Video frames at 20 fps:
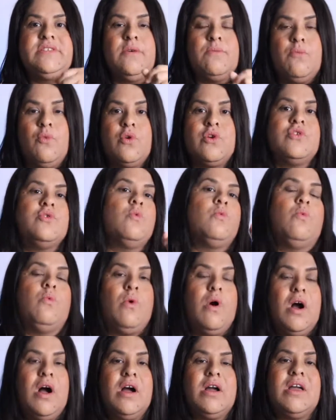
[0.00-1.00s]
the more you
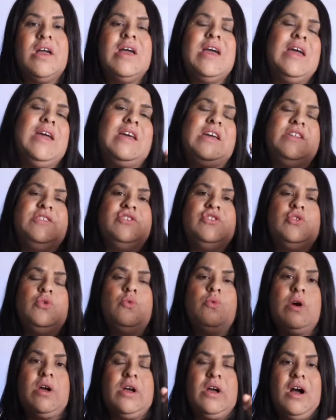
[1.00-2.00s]
walk into
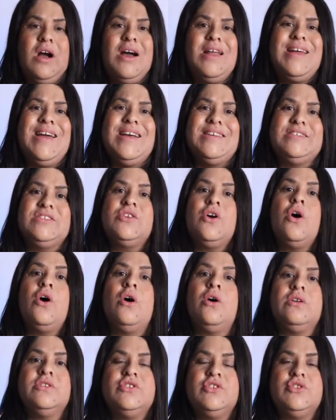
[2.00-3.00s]
what God has
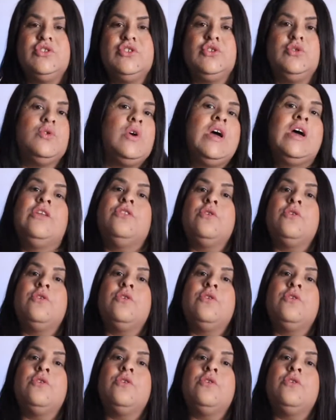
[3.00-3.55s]
called you to,